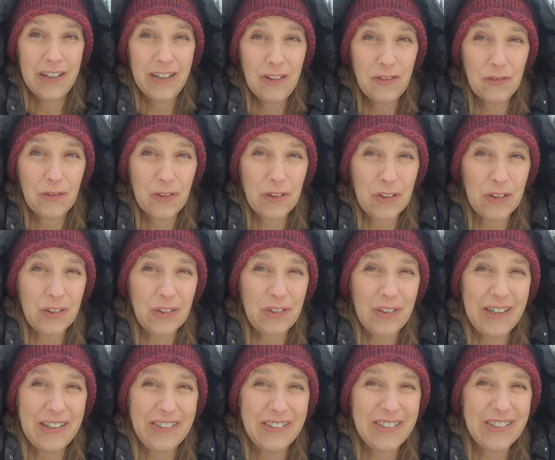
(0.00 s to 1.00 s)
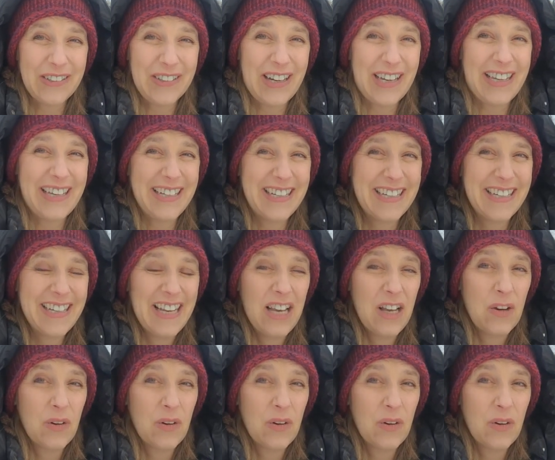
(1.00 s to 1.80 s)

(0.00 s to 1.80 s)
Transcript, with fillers: hit fertile ground, right?